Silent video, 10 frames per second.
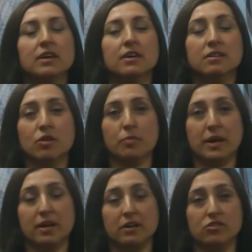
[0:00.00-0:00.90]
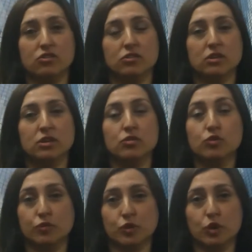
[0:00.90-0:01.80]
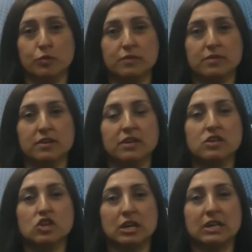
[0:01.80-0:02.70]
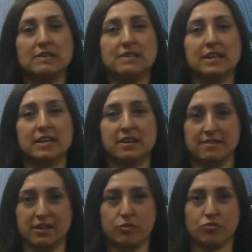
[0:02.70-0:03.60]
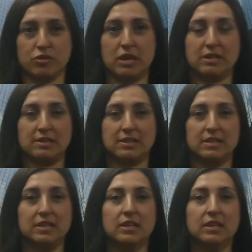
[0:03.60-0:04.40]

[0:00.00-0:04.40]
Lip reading: indoor packaged, rooftops, chillers and airside products.